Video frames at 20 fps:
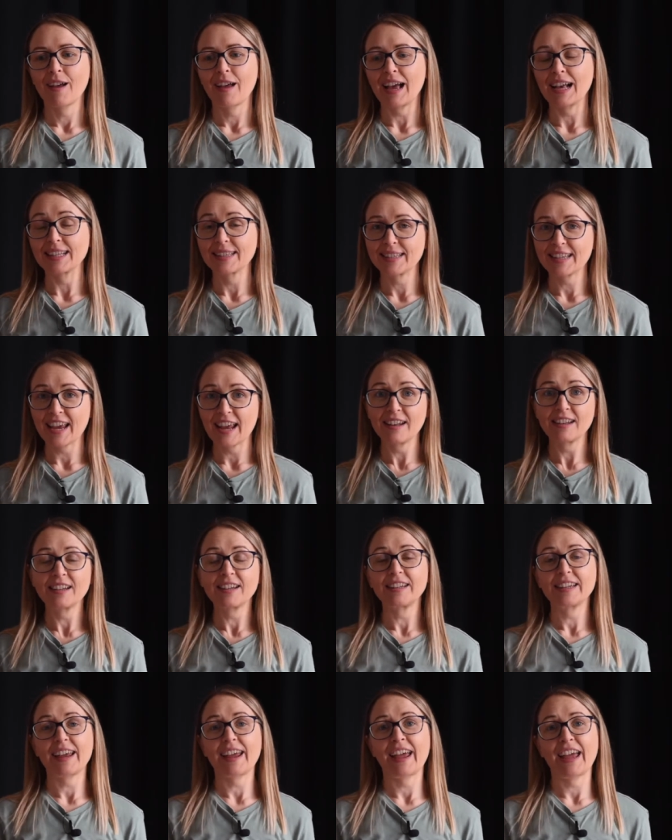
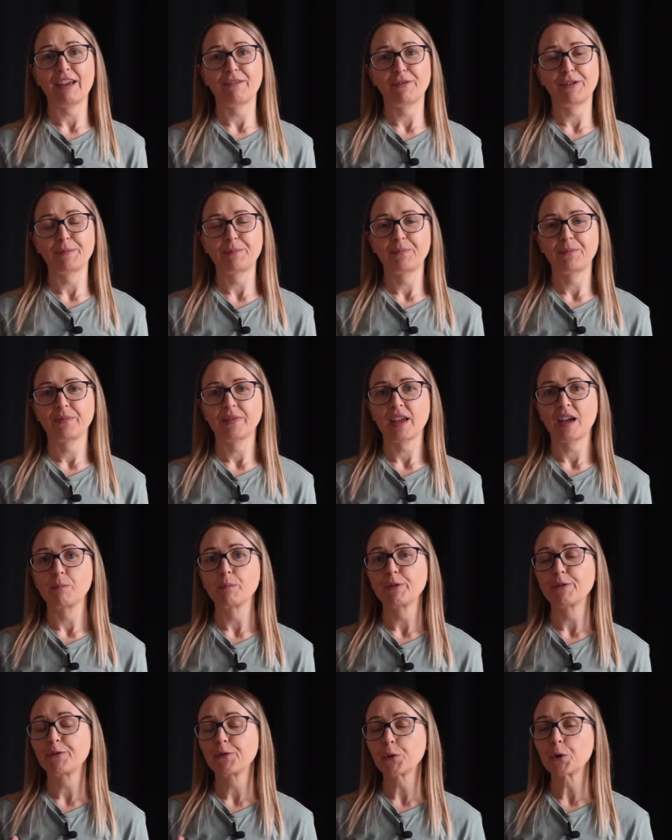ascended to heaven, and
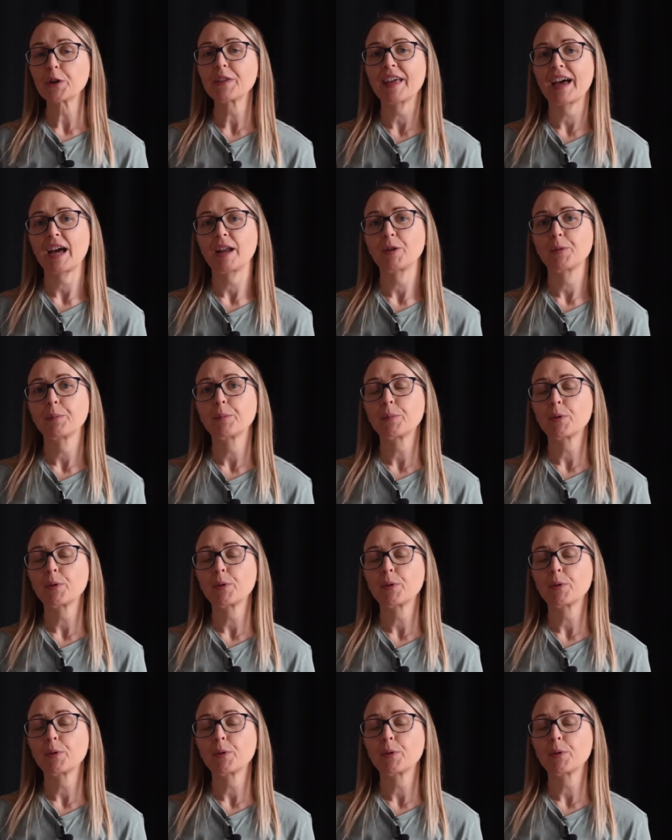before that